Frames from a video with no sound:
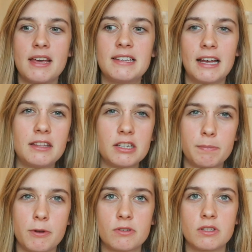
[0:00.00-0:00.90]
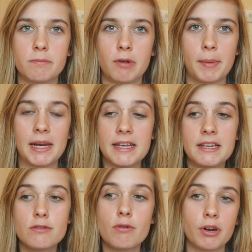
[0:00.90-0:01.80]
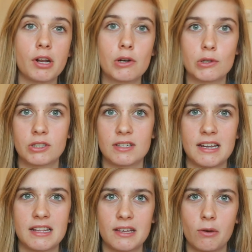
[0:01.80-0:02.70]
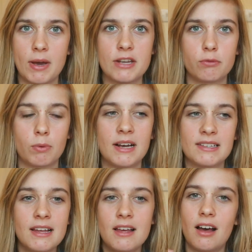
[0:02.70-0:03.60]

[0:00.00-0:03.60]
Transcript: He's had the experience in the Premier League. He's not going to cost us anything wage-wise.